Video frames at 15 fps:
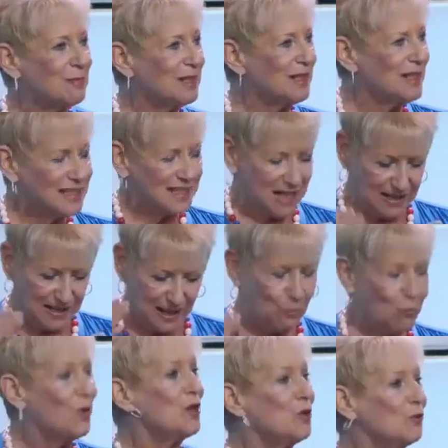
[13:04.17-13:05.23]
is, and I
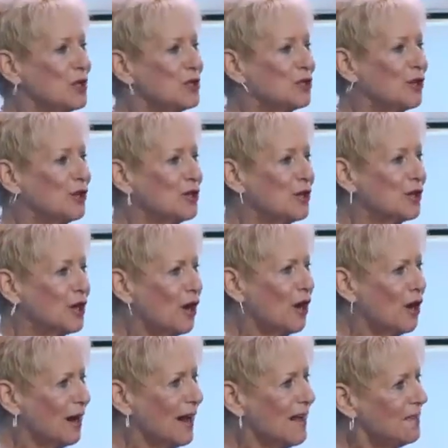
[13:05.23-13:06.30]
will return your
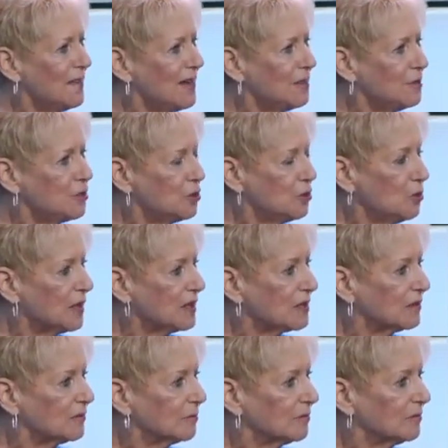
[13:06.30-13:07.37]
call, and then do it.
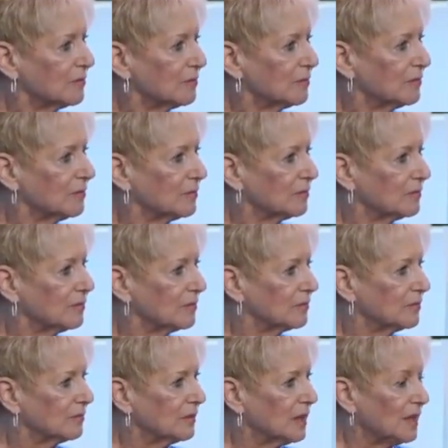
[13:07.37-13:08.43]

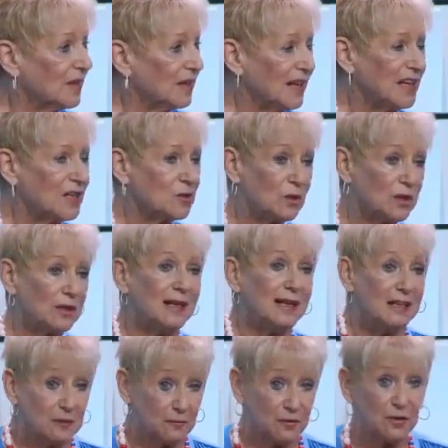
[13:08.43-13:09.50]
And the last one,
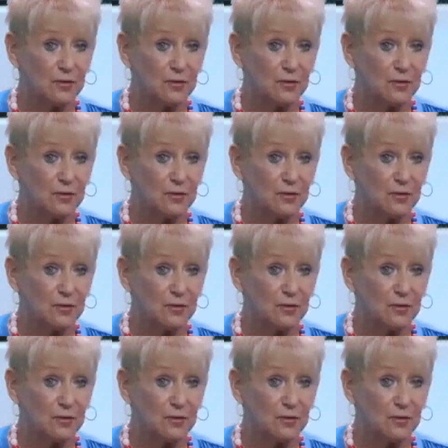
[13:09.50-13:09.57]
the 5th,